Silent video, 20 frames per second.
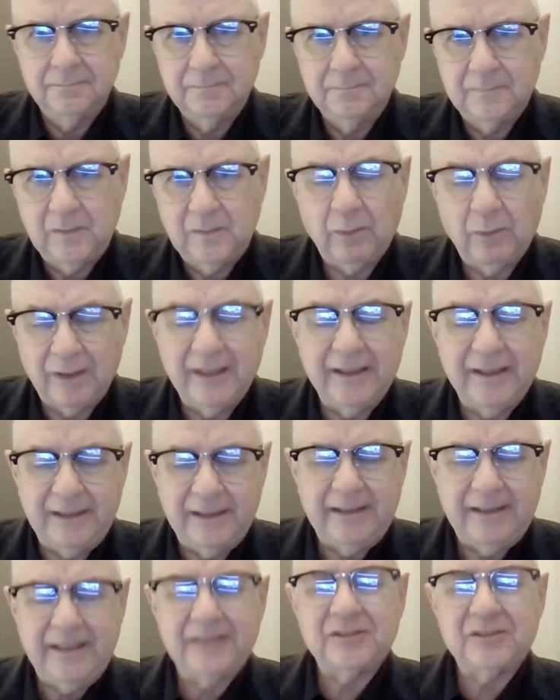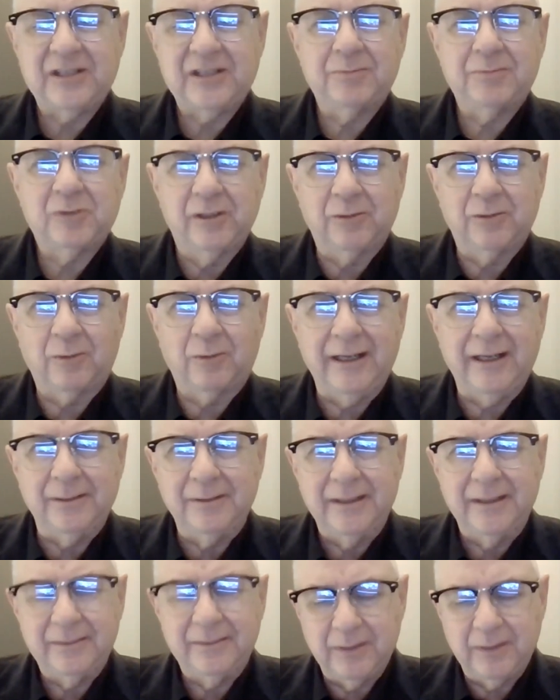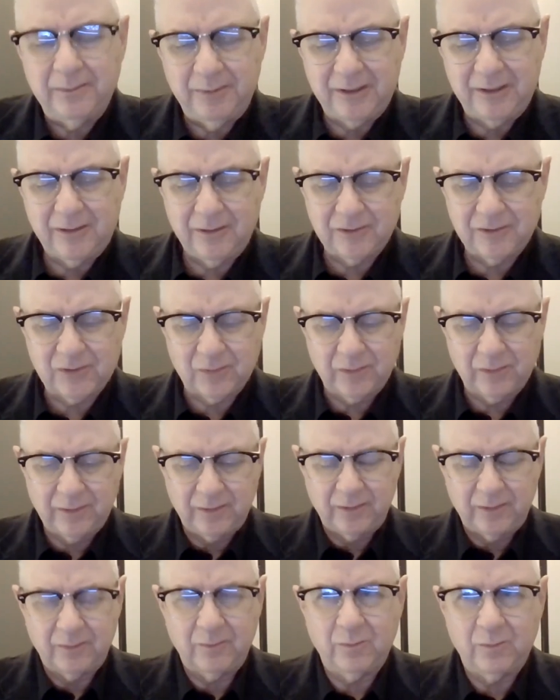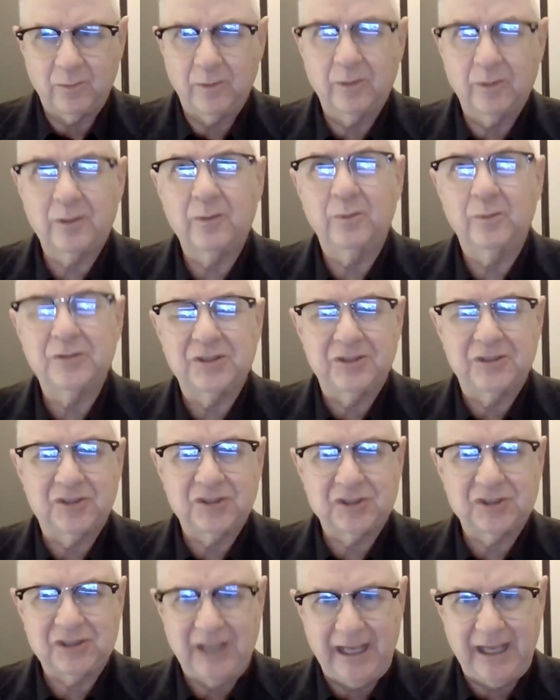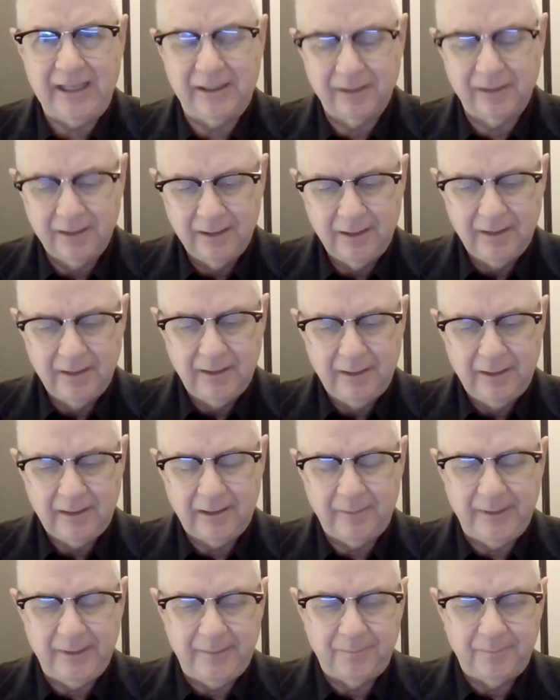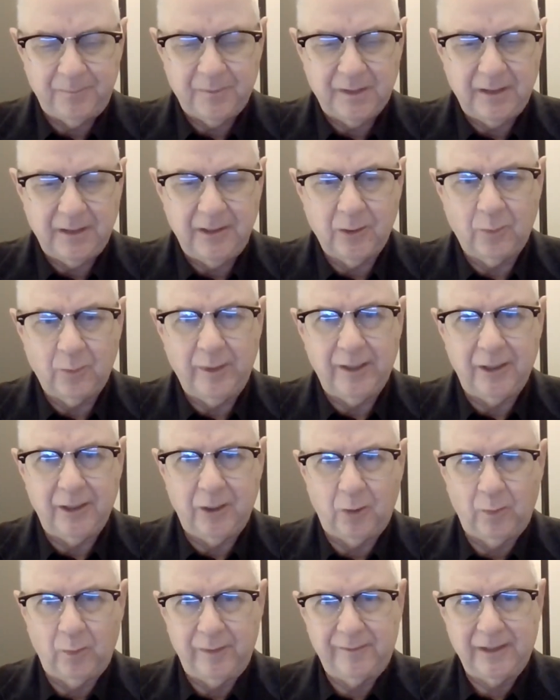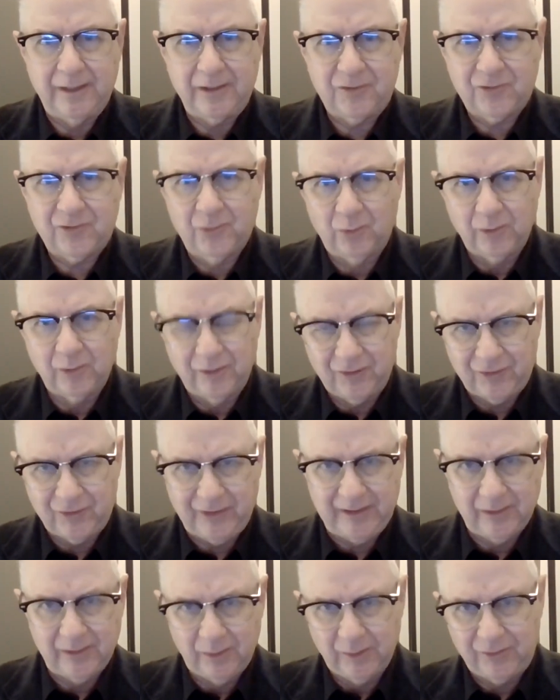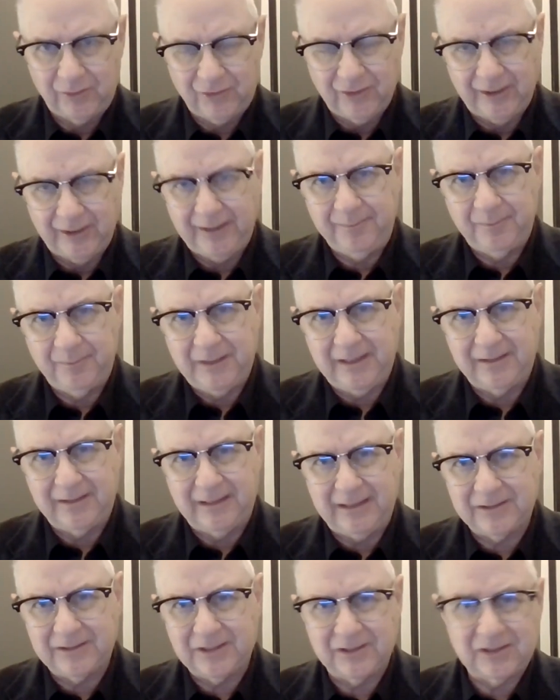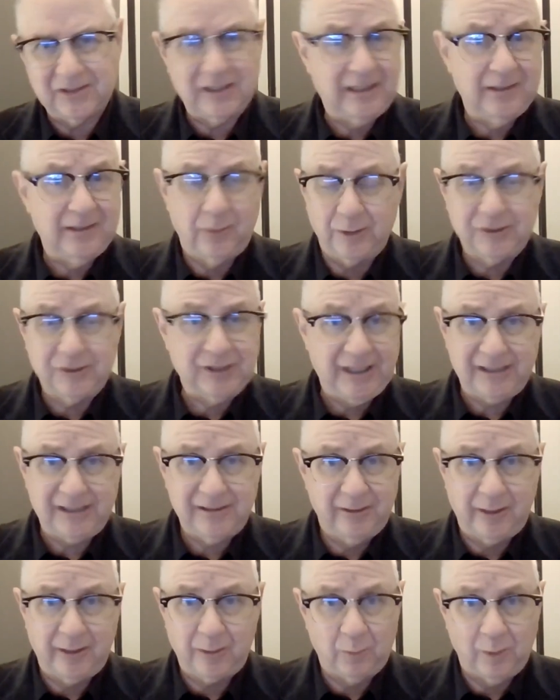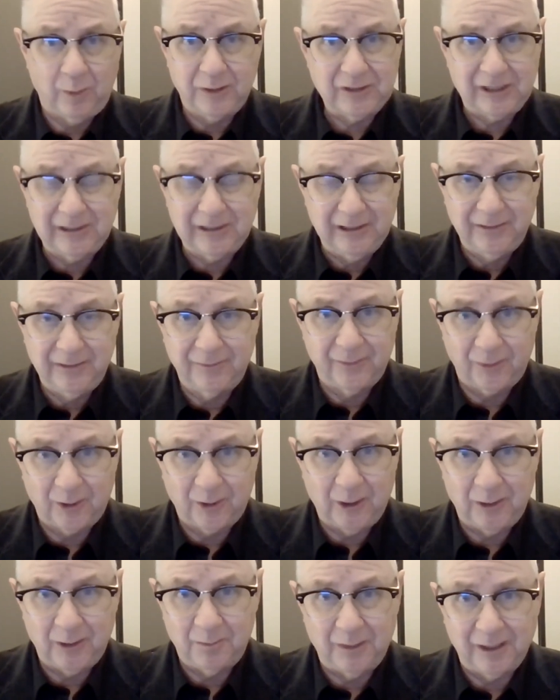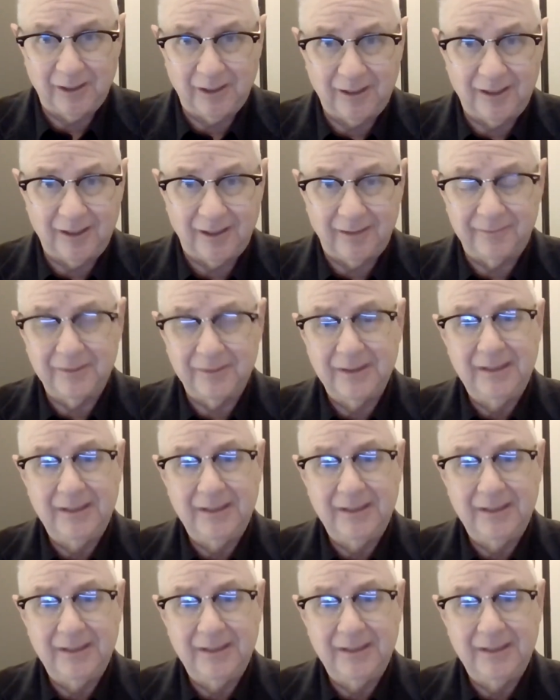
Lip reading: And that's absolutely right. And because look at what's at stake. I mean, here we go. We've got a school in St. Louis City. And as I said, I know exactly where there was. I lived there all my life.